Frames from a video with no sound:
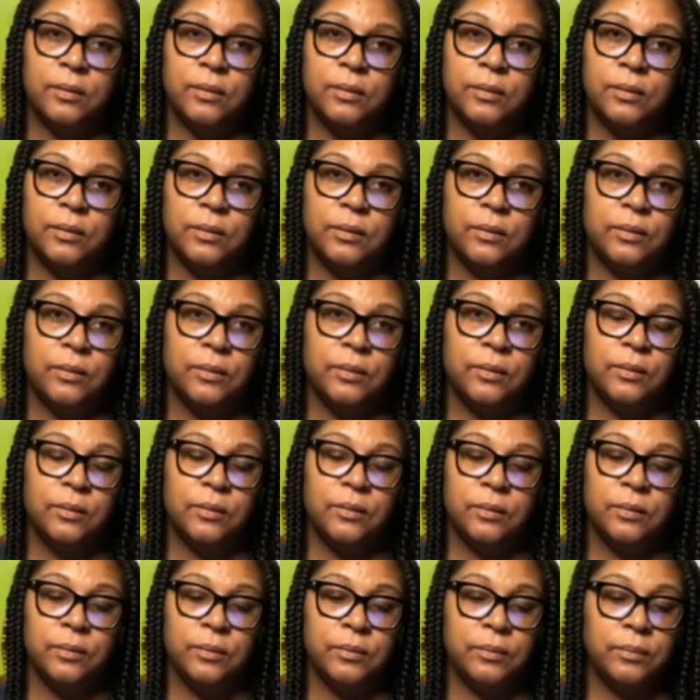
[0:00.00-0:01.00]

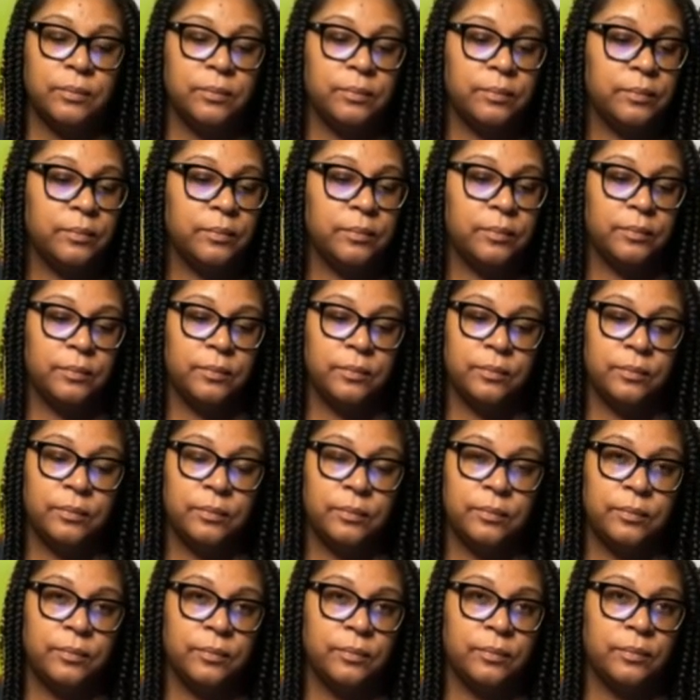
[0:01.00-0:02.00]

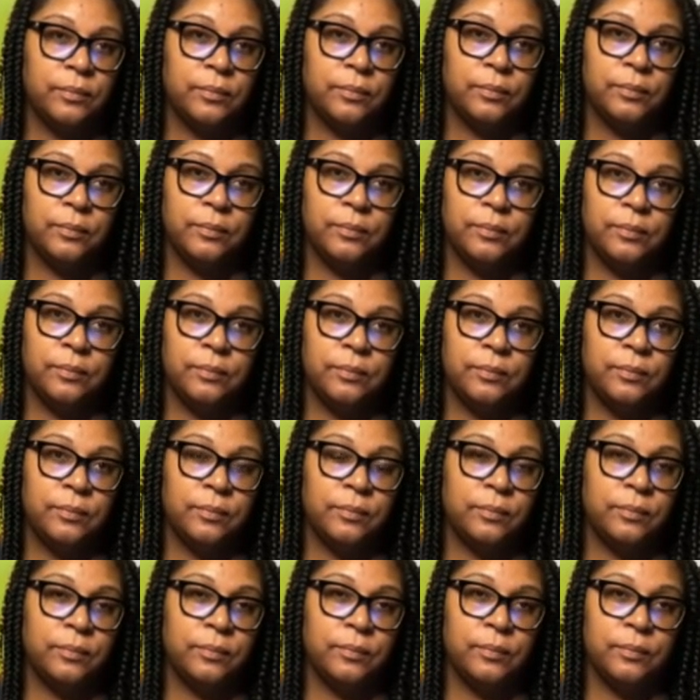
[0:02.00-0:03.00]

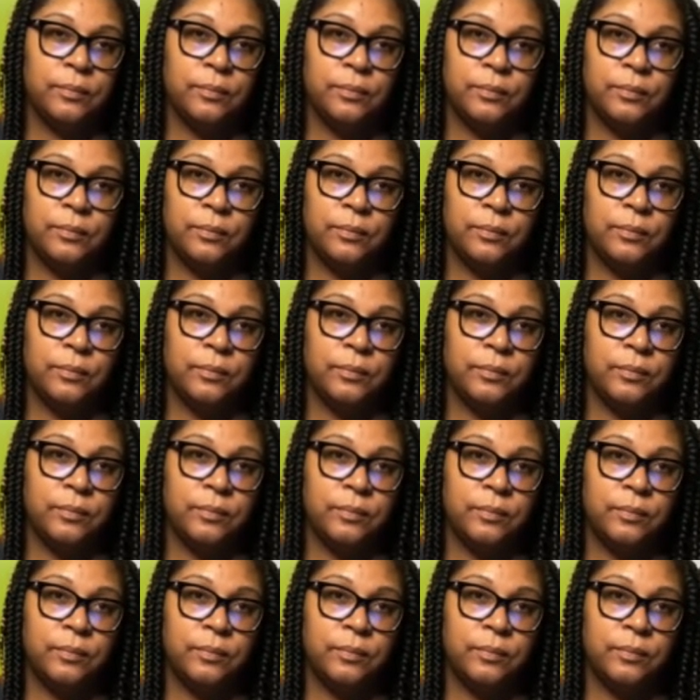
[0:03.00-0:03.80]
The person shown says nothing.